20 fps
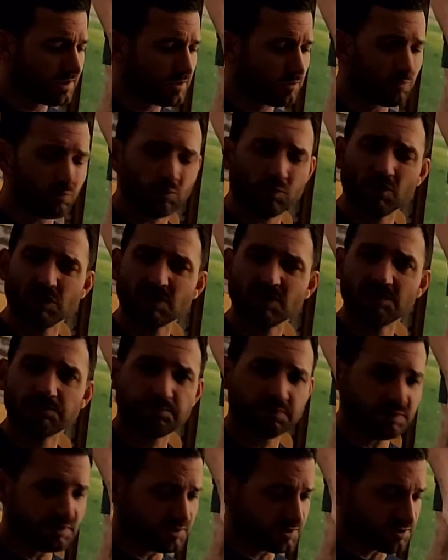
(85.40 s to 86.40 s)
Wanda
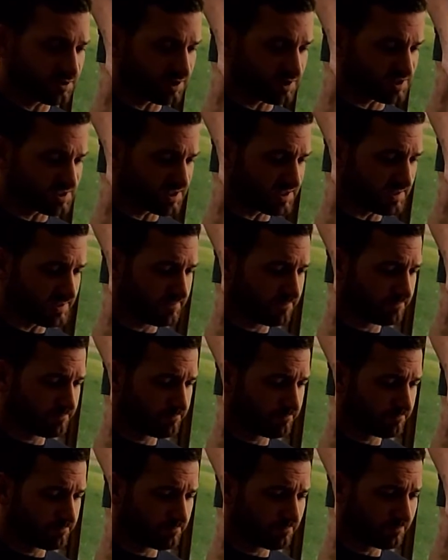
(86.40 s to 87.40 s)
Pentrosky.
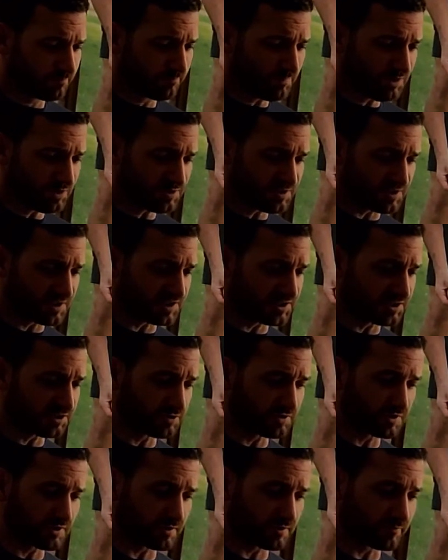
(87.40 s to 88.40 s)
Most of the
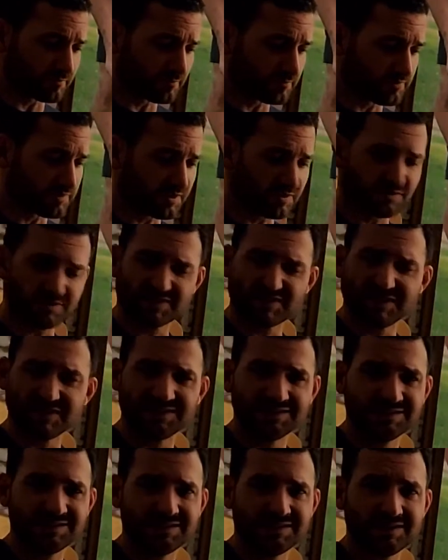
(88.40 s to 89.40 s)
children in room
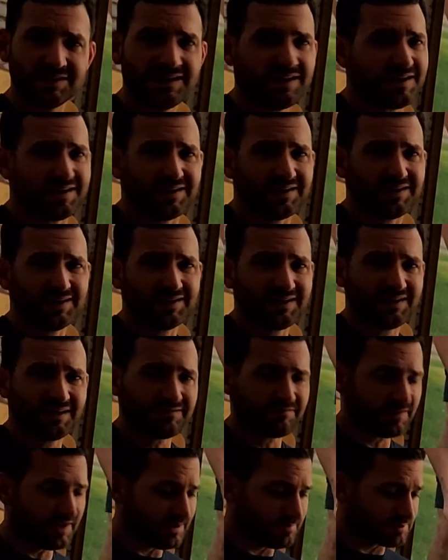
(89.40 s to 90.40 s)
13, they didn't
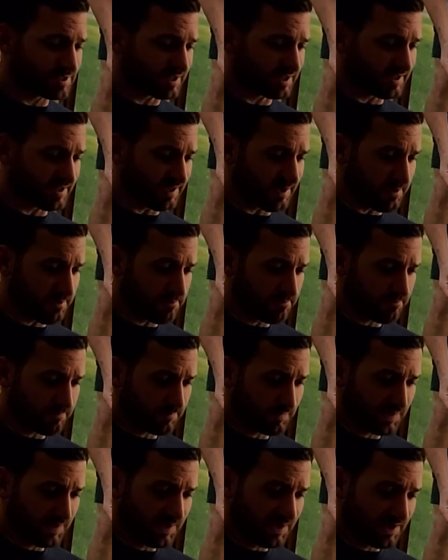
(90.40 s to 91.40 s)
have names like that.
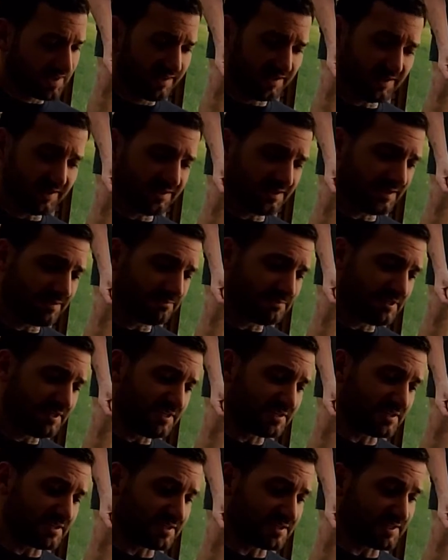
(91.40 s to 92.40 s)
They had names
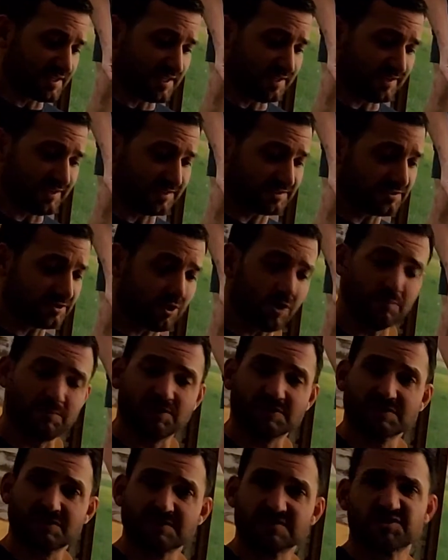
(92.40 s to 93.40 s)
easy to say, like
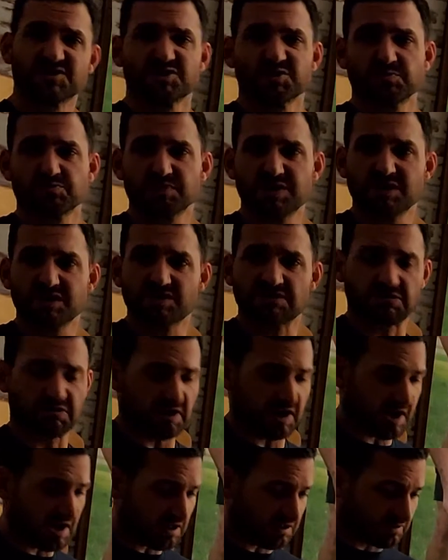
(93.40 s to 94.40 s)
Thomas and Smith or
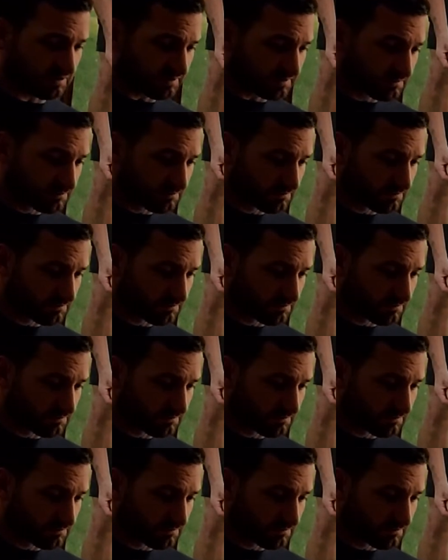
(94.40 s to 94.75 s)
Allen.